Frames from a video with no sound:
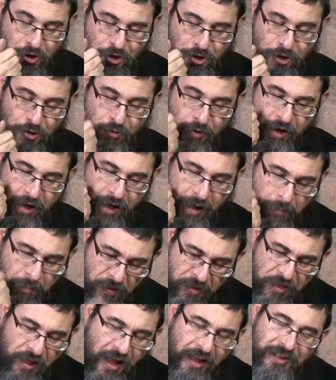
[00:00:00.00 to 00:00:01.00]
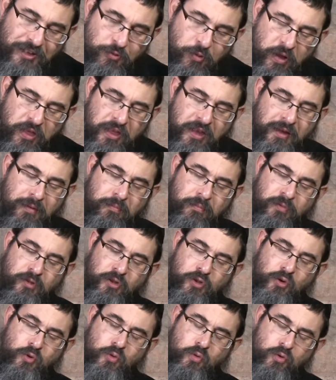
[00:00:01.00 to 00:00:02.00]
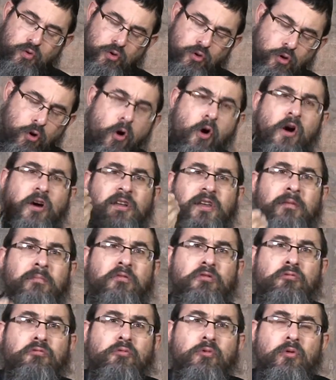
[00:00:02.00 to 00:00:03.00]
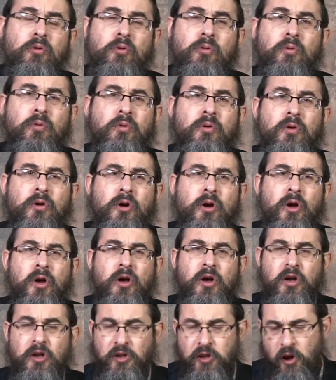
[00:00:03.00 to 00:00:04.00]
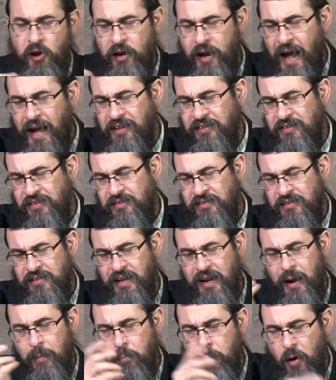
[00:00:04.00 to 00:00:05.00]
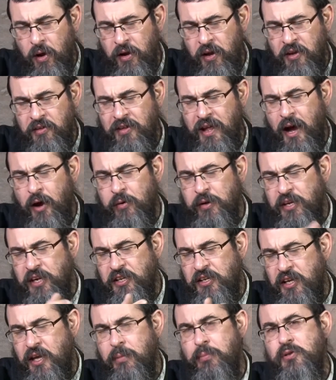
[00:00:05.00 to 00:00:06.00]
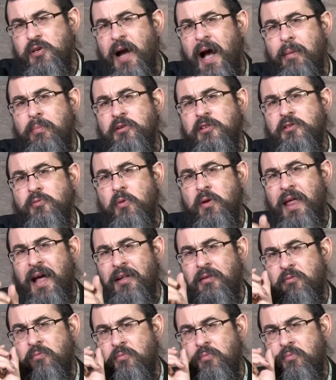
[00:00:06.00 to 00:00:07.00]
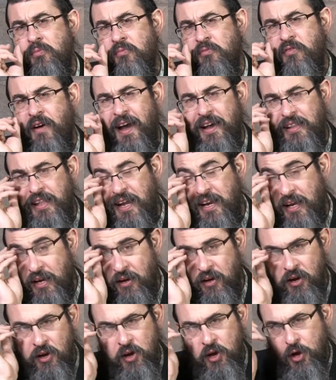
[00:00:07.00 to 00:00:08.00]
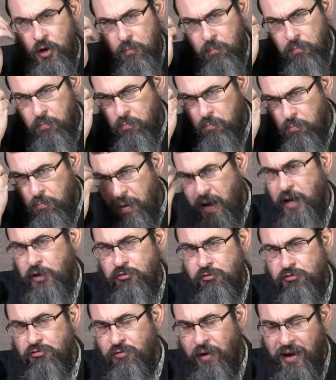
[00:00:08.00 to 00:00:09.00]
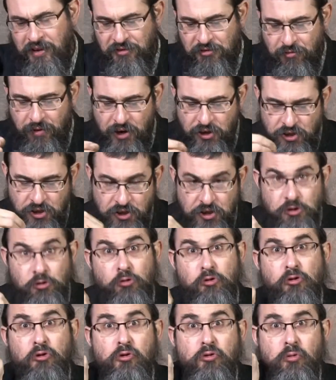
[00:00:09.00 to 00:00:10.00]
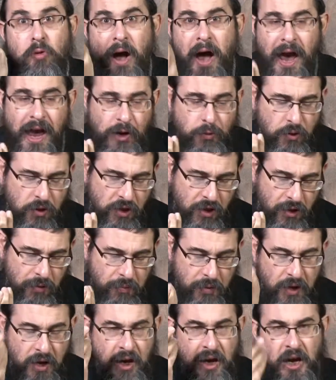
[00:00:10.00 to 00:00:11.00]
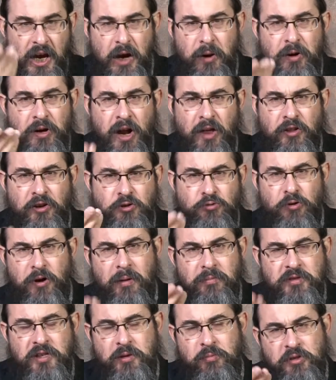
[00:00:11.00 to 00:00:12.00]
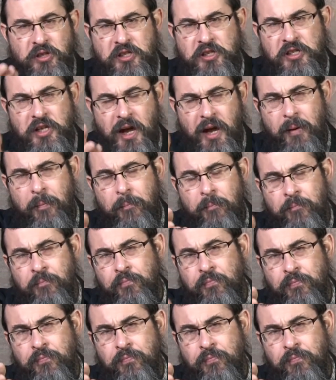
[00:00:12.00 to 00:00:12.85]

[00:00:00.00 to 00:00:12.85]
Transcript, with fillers: you empathized with him, you talked him through the Eraisis and the Rabbanans, how he could keep Shabbos without violating major transgressions. You cried with him. Here another Jew comes in with the same